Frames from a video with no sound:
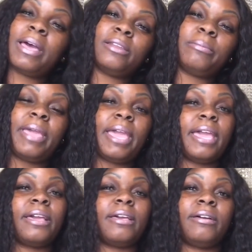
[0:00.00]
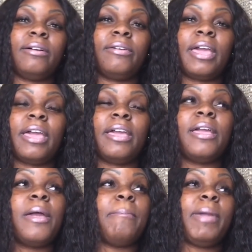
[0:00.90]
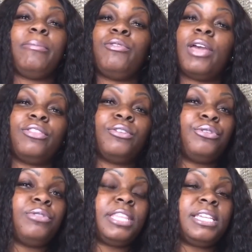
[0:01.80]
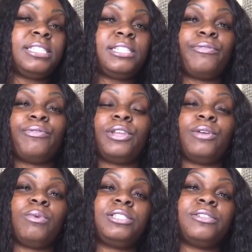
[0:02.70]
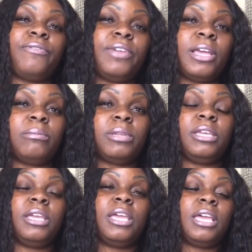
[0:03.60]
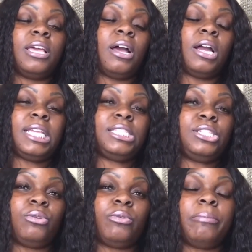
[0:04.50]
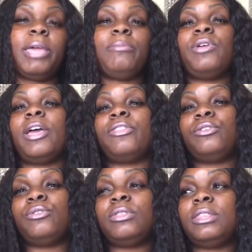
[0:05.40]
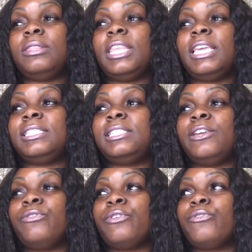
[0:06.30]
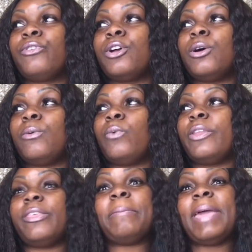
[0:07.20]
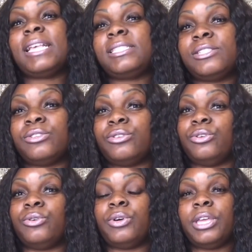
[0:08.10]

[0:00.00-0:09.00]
out the pack okay? Maybe you have to do things different than what your family is doing. Maybe you have to do things different from what the masses are doing.